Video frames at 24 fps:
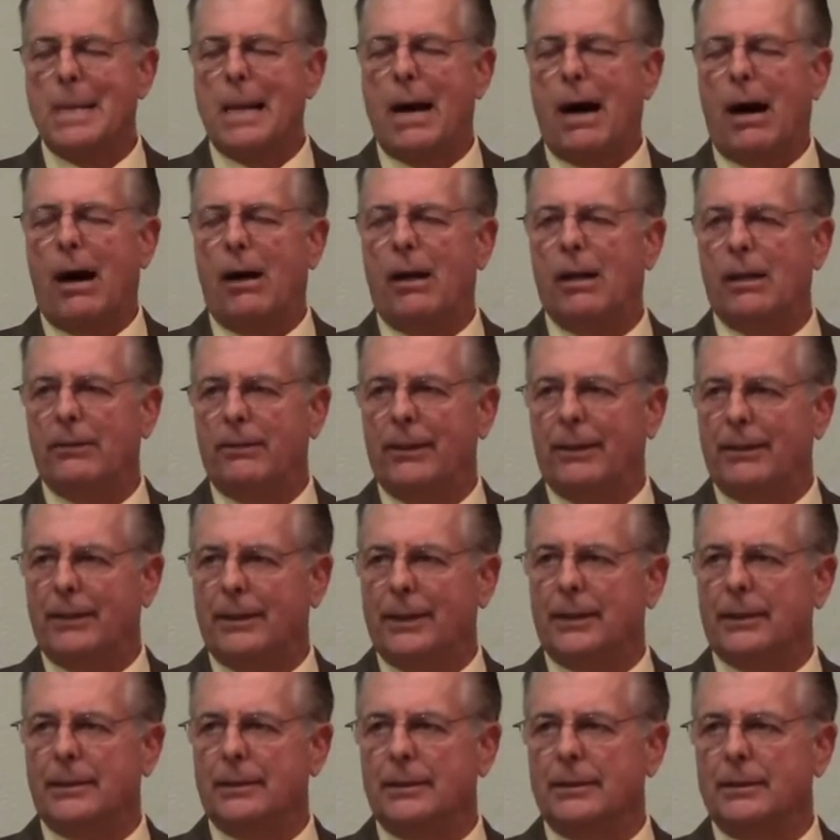All of a
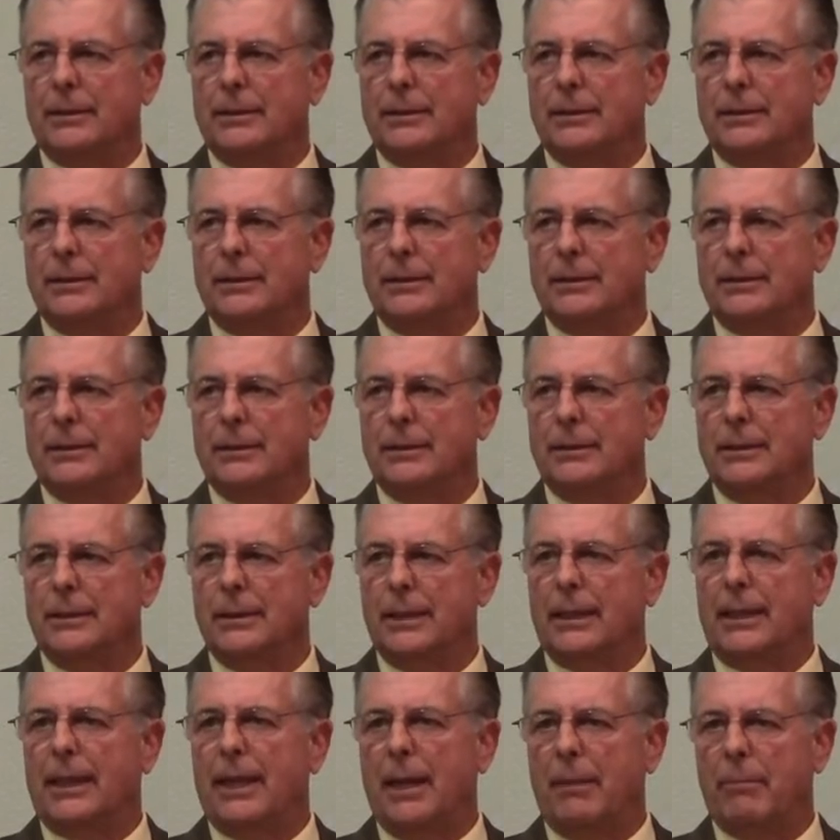sudden,
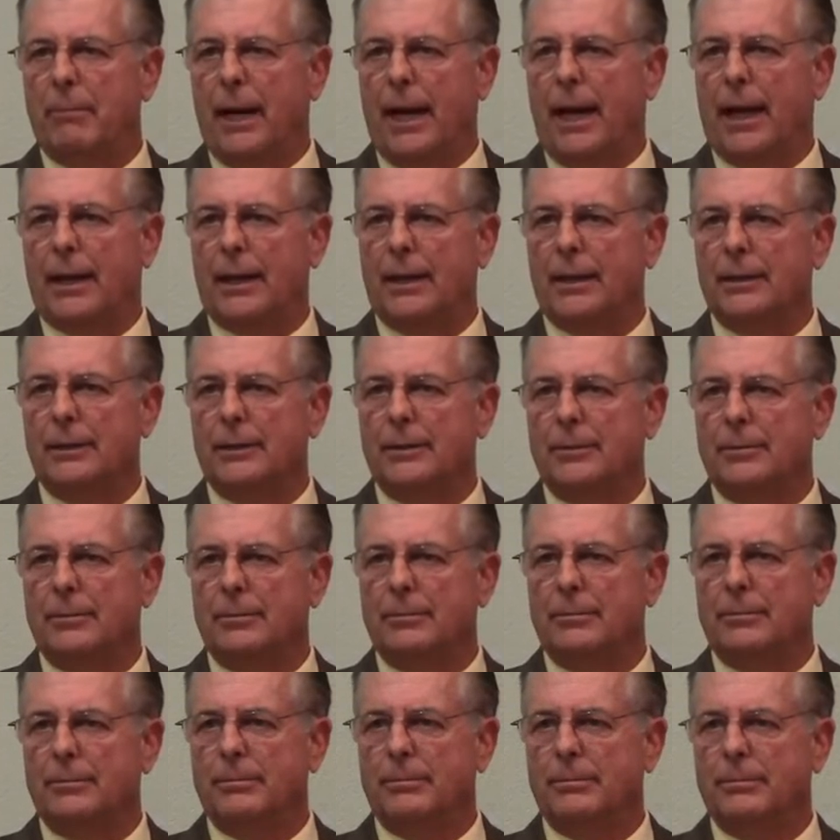it came back.
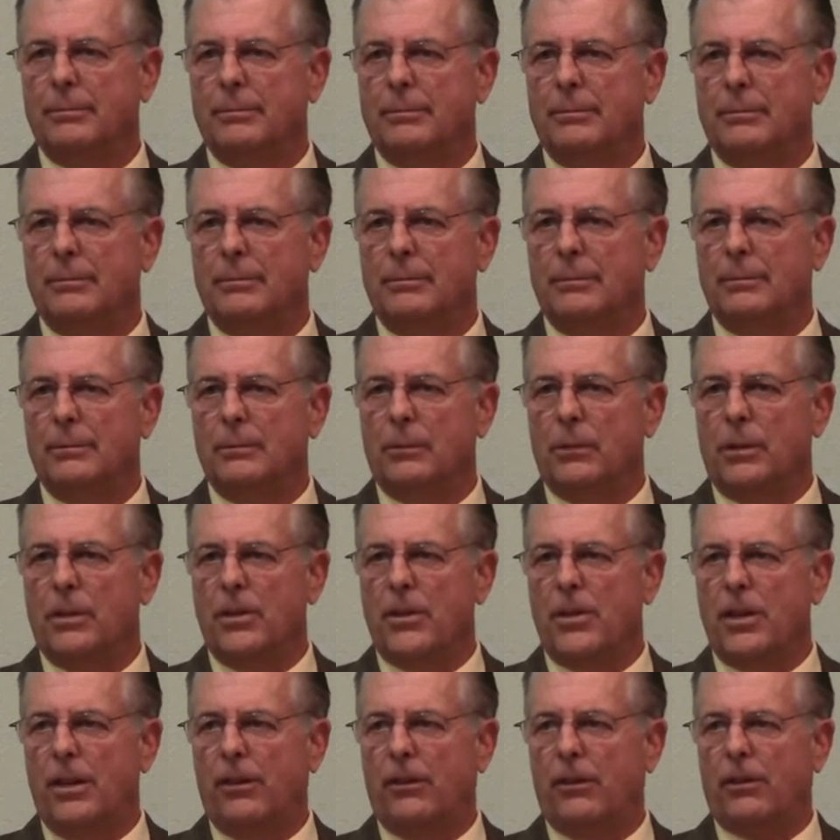What
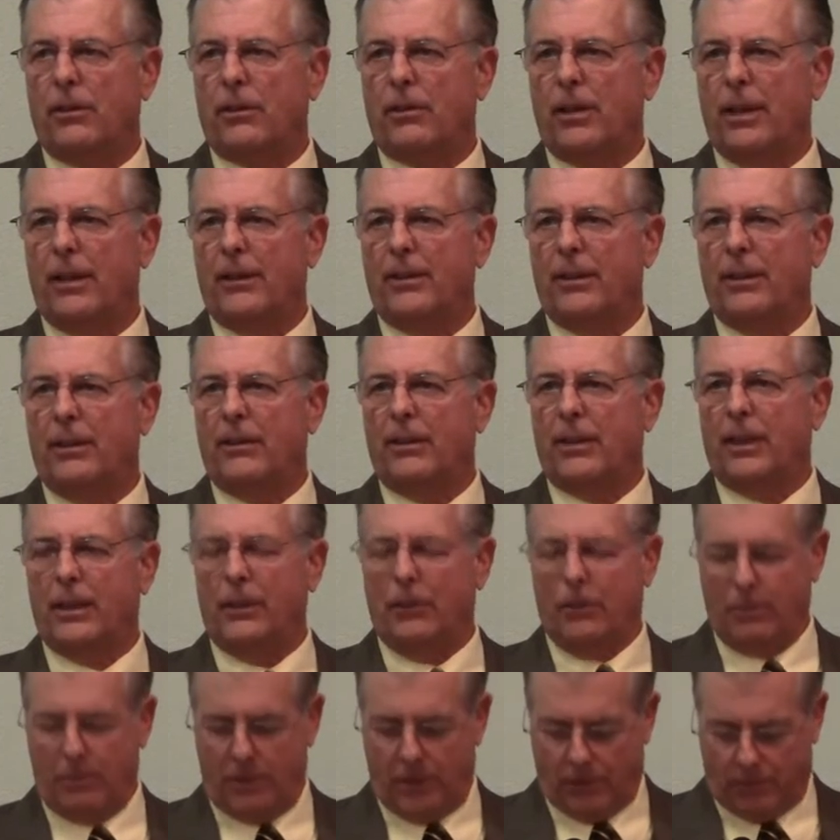Jesus Christ had said
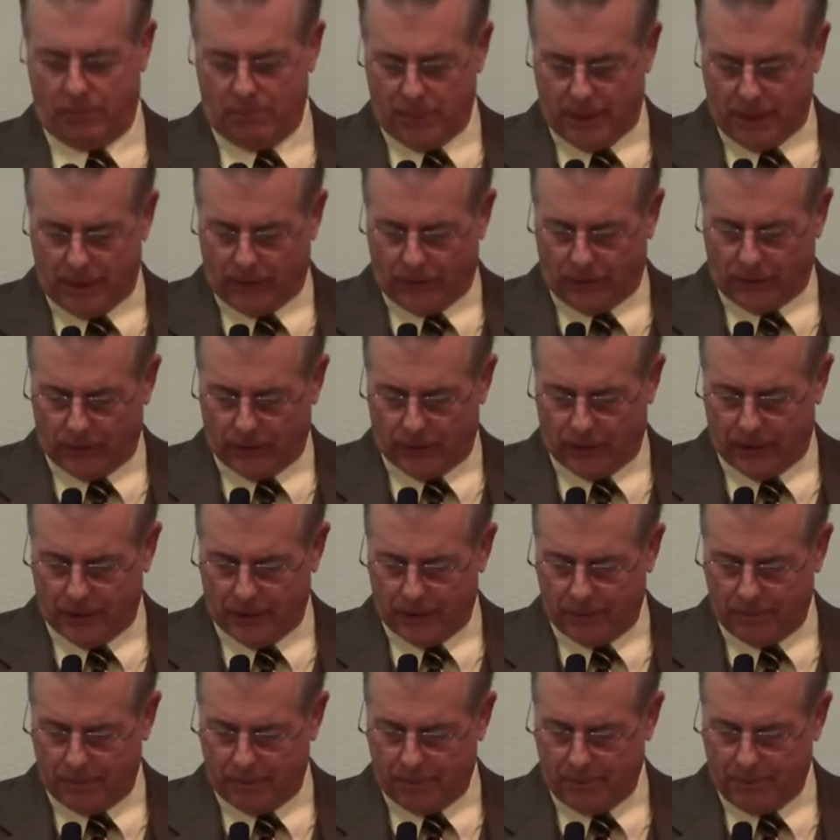to him just minutes
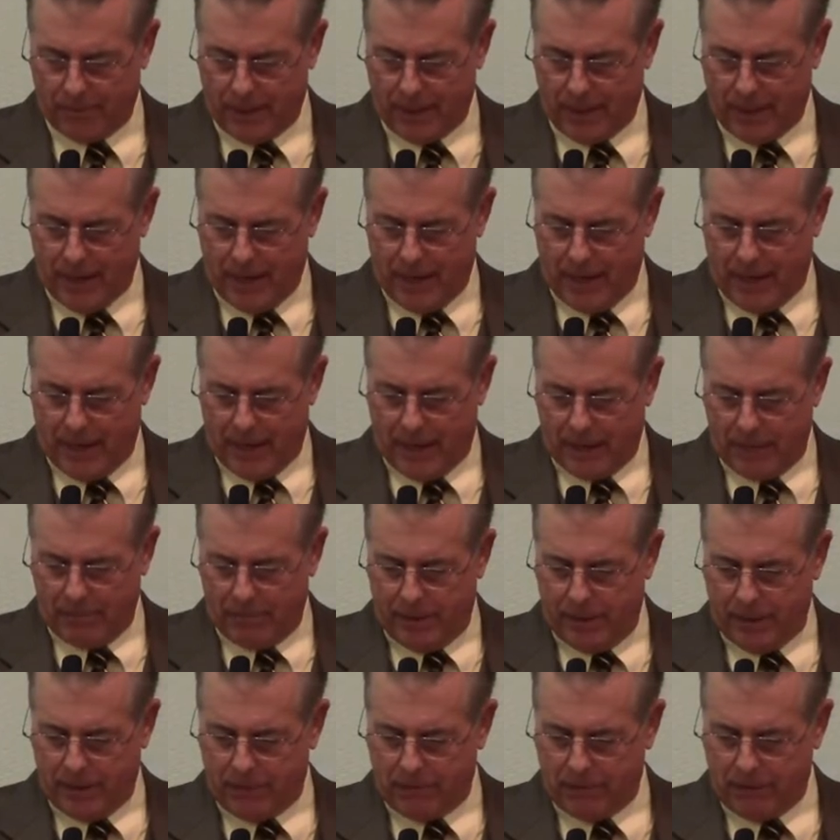earlier. And
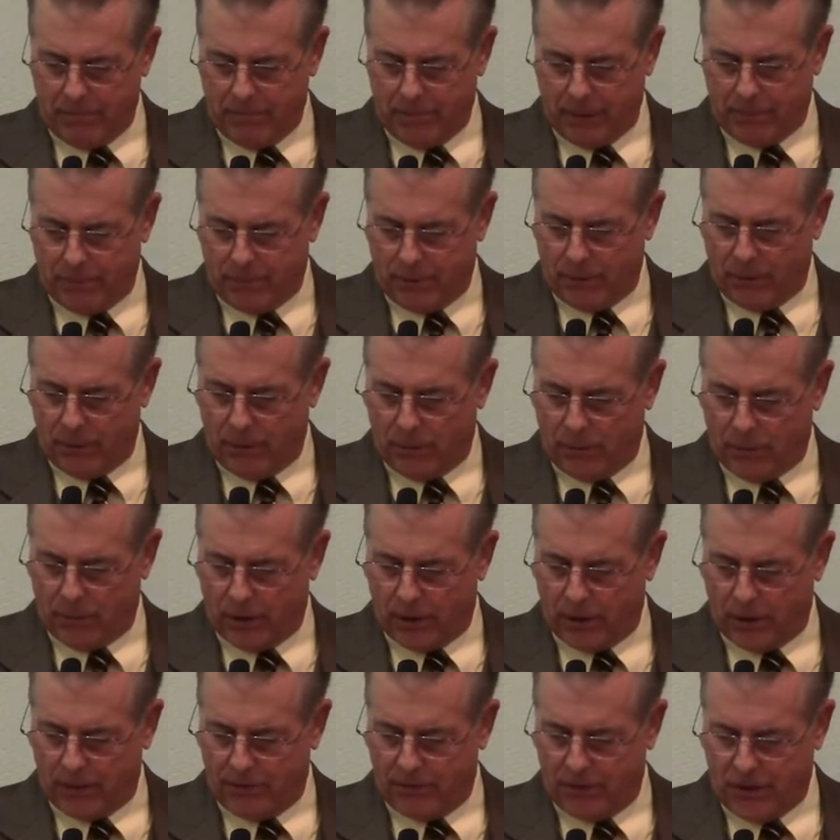Peter remembered the
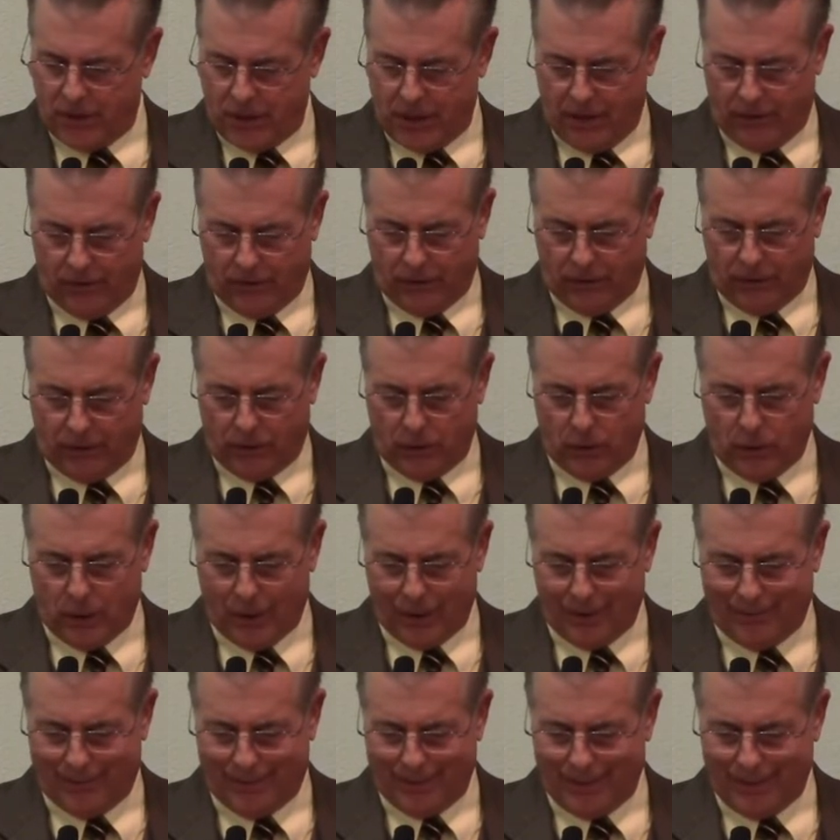word of Jesus who
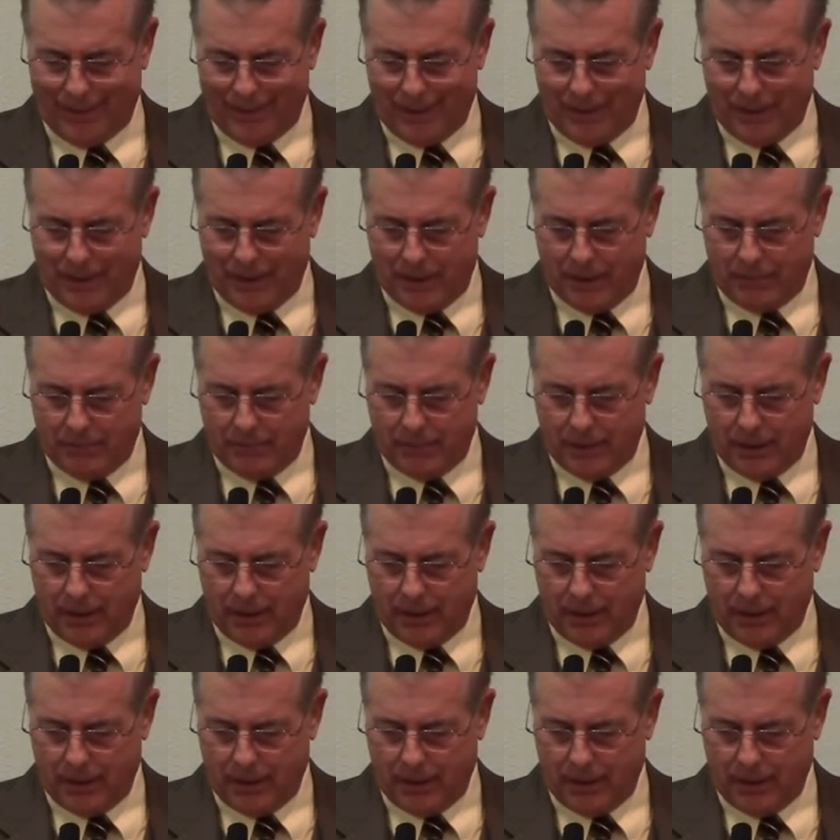had said to him,